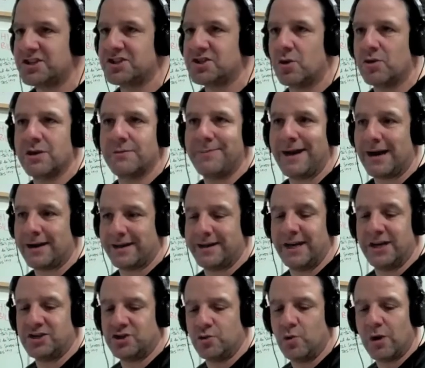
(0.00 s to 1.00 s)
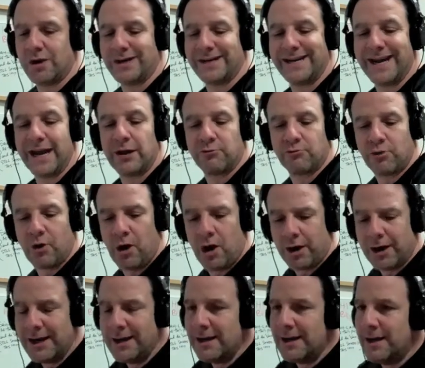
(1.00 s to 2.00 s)
this is only about kids, you are dead
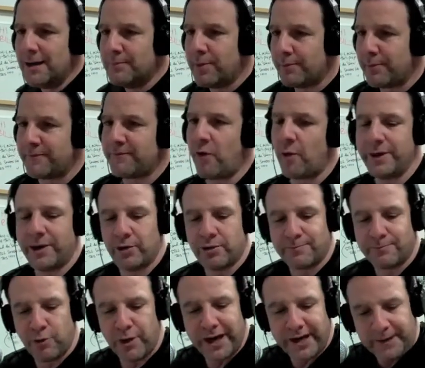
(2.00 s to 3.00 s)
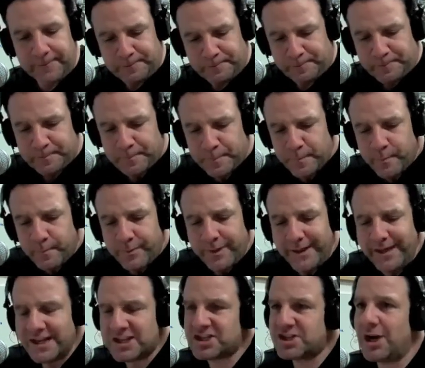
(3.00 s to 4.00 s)
wrong. But before we go to break,
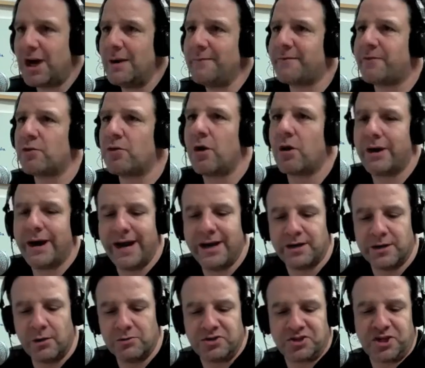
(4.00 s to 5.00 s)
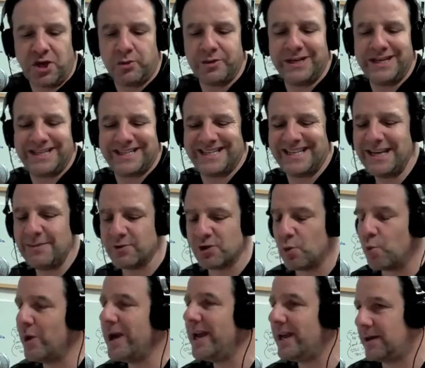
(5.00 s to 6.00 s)
it's time for our Hey Coach Tony Team
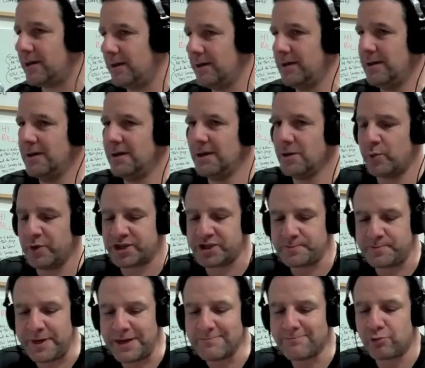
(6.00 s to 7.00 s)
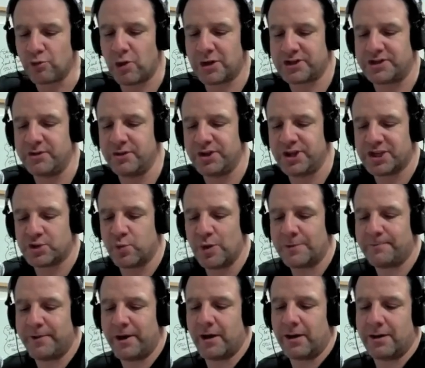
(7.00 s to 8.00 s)
of the Week, which is being brought to you this
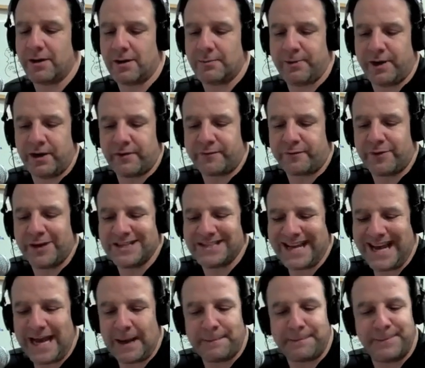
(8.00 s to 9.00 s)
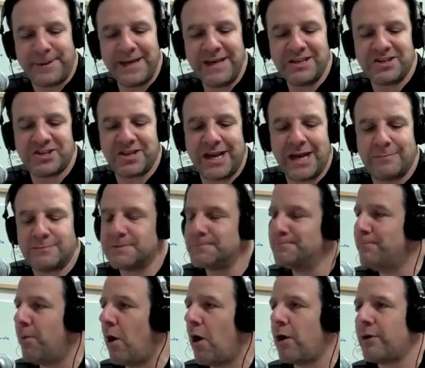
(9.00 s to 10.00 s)
week by our, uh, by our friends at P.
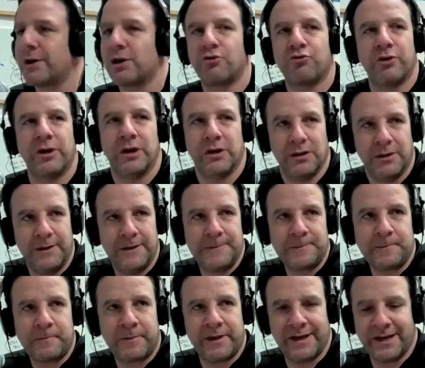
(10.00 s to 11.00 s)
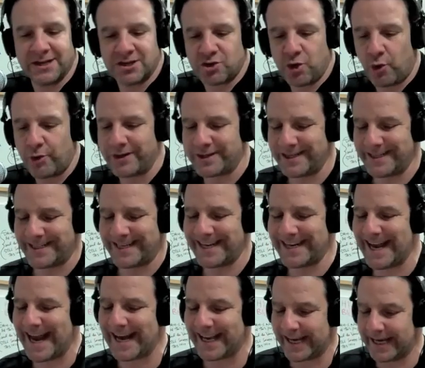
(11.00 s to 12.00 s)
Sam's Bar and Grill in Torrington,
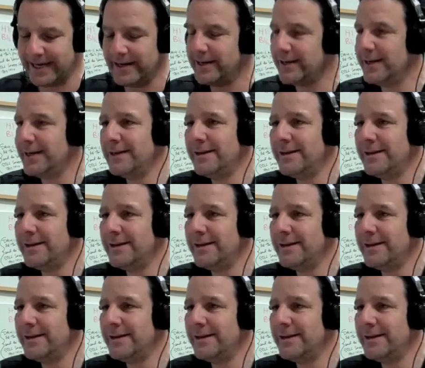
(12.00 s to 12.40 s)
Connecticut,